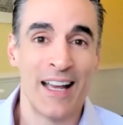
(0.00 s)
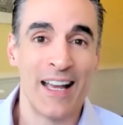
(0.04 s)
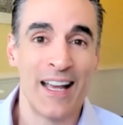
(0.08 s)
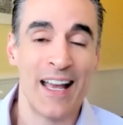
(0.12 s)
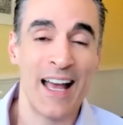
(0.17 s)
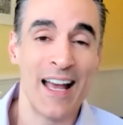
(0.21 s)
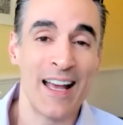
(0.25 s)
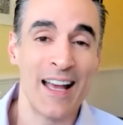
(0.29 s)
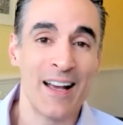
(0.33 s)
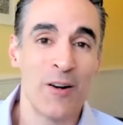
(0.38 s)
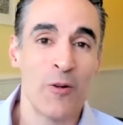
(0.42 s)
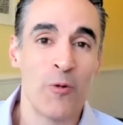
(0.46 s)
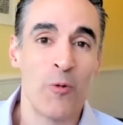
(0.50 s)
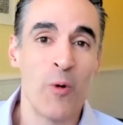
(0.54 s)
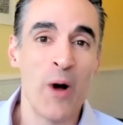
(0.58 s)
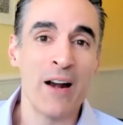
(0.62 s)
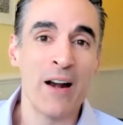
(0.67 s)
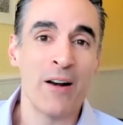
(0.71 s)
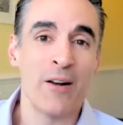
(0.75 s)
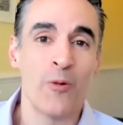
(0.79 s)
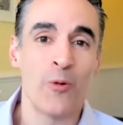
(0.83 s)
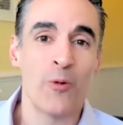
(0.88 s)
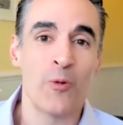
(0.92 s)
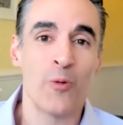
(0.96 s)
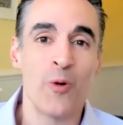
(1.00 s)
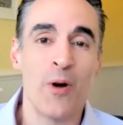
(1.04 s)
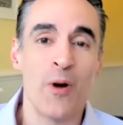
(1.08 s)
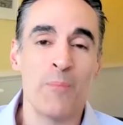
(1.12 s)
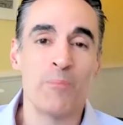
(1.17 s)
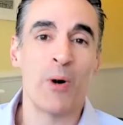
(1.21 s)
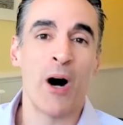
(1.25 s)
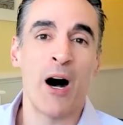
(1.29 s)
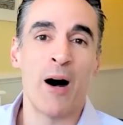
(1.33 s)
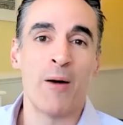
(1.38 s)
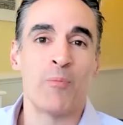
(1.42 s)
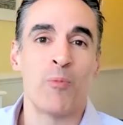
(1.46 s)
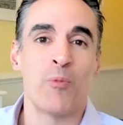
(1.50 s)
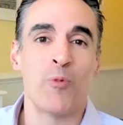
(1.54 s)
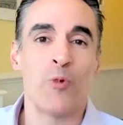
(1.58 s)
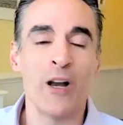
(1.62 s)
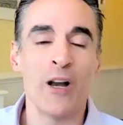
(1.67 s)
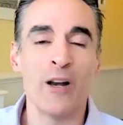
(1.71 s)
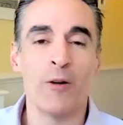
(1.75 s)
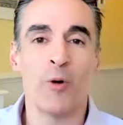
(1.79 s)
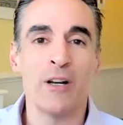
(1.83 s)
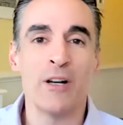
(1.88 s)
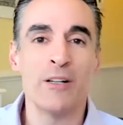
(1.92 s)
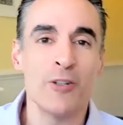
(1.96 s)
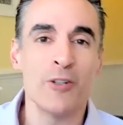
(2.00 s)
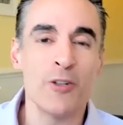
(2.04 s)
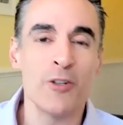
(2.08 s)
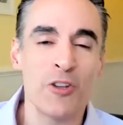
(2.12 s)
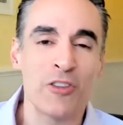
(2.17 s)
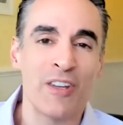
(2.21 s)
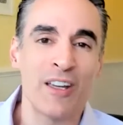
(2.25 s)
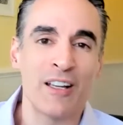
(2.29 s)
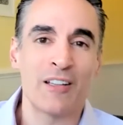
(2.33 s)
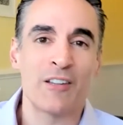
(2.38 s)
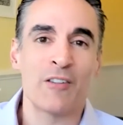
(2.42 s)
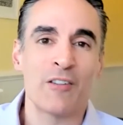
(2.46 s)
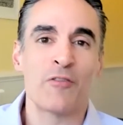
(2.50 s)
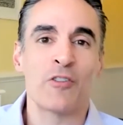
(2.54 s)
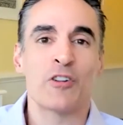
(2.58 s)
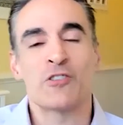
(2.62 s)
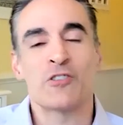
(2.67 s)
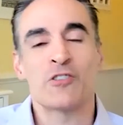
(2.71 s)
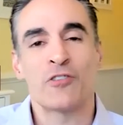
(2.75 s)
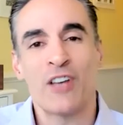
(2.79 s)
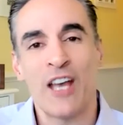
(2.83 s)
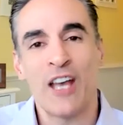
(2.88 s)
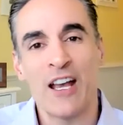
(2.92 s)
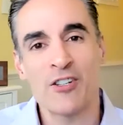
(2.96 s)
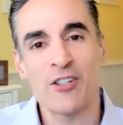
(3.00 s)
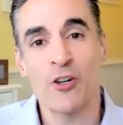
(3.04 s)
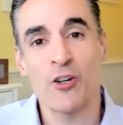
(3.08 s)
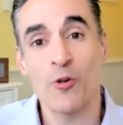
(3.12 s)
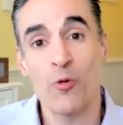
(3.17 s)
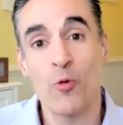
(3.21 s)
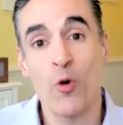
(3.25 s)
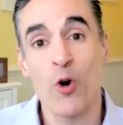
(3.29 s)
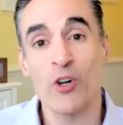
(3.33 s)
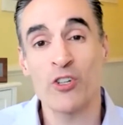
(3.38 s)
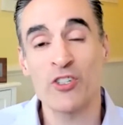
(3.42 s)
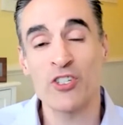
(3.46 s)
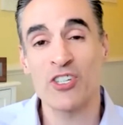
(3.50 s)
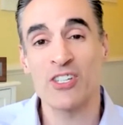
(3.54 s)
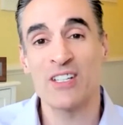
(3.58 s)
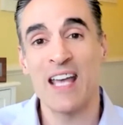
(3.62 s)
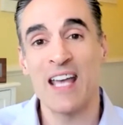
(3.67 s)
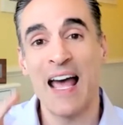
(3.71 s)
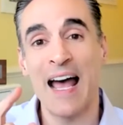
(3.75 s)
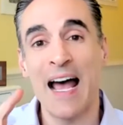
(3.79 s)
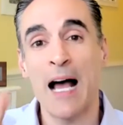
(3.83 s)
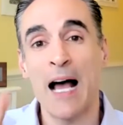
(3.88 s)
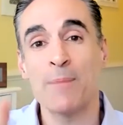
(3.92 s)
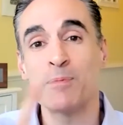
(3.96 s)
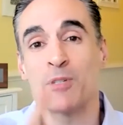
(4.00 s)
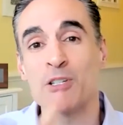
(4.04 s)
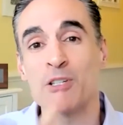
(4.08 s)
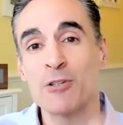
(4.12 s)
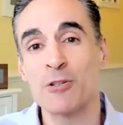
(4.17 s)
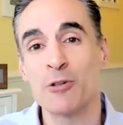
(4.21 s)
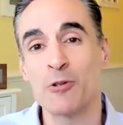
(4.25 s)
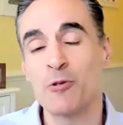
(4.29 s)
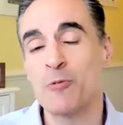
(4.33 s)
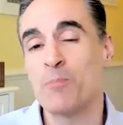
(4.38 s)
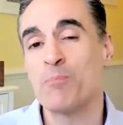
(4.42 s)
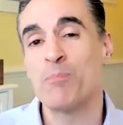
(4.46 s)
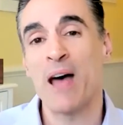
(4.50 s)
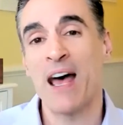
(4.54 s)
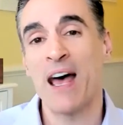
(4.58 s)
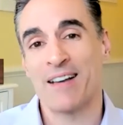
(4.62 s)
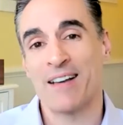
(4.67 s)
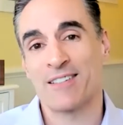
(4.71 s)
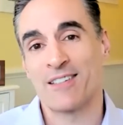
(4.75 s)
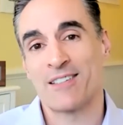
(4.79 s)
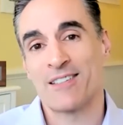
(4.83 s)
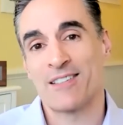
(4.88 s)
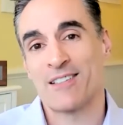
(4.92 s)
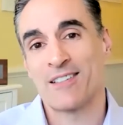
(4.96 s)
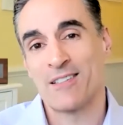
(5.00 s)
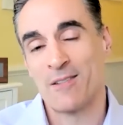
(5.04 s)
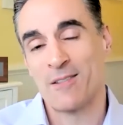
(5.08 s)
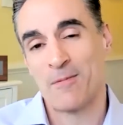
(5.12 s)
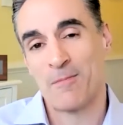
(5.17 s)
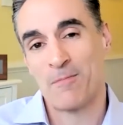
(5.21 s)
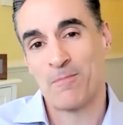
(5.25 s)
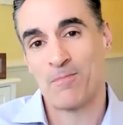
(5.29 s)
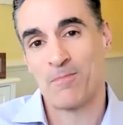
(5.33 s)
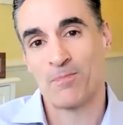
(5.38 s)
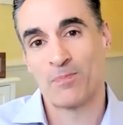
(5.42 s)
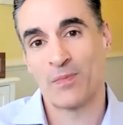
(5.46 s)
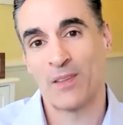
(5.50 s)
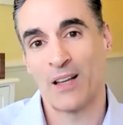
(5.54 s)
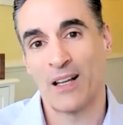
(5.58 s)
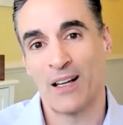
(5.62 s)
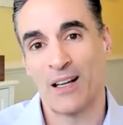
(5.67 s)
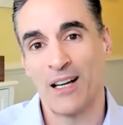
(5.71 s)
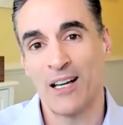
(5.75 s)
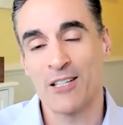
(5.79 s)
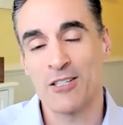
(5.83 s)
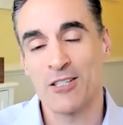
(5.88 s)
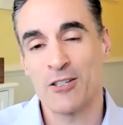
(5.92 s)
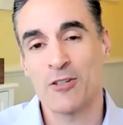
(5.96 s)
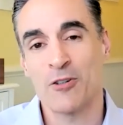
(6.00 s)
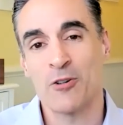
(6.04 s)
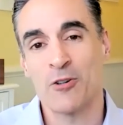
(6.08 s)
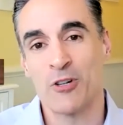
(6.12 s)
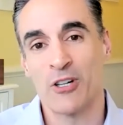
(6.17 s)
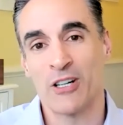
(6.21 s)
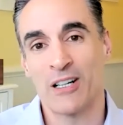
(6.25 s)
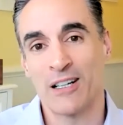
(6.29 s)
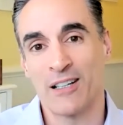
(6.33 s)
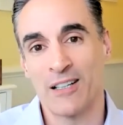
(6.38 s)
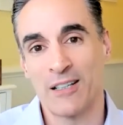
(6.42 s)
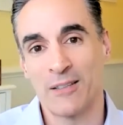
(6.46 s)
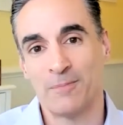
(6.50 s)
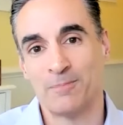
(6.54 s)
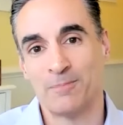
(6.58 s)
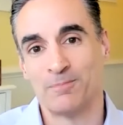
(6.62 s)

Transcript: Eh, when Bob, when when do you think diversification works the absolute best historically?